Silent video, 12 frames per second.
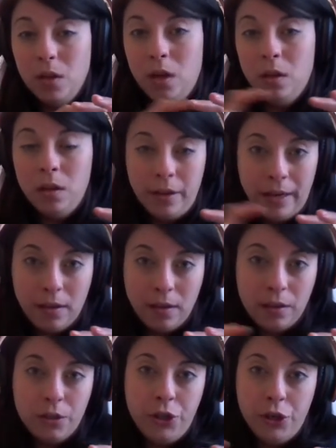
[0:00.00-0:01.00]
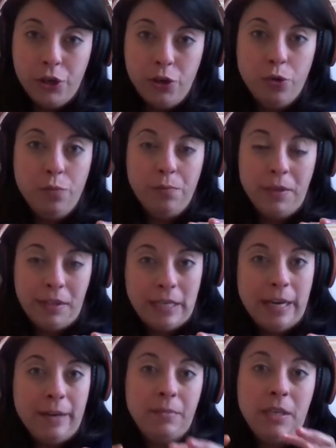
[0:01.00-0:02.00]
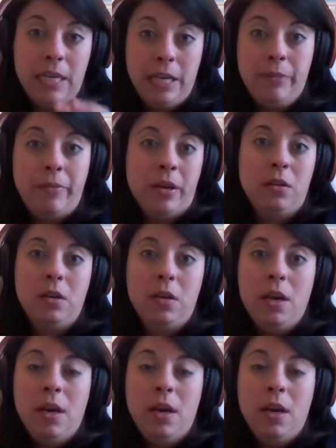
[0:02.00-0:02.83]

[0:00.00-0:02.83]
a link to Miss Kim's email.